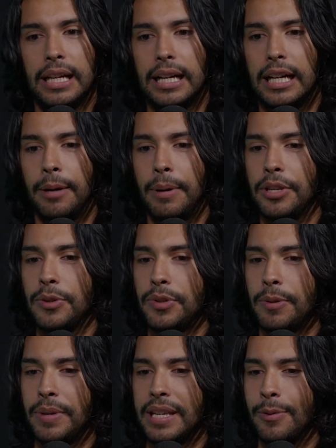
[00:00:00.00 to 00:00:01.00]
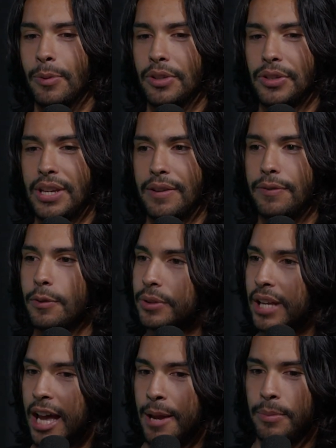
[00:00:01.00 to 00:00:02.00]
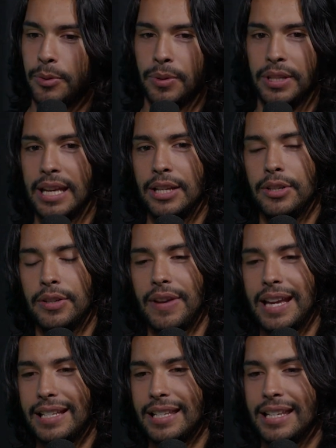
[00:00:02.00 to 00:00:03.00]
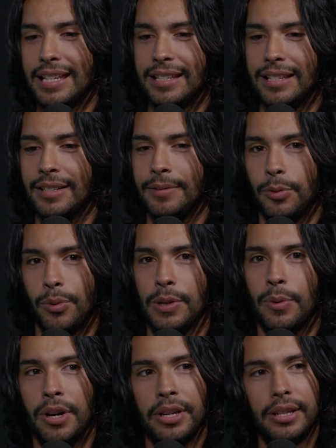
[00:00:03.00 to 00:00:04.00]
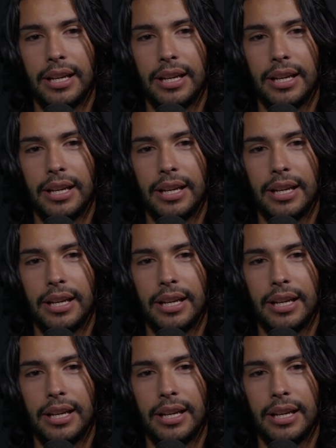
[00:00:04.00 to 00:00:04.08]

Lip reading: I used to be in real estate full time between the ages of 18 to 21.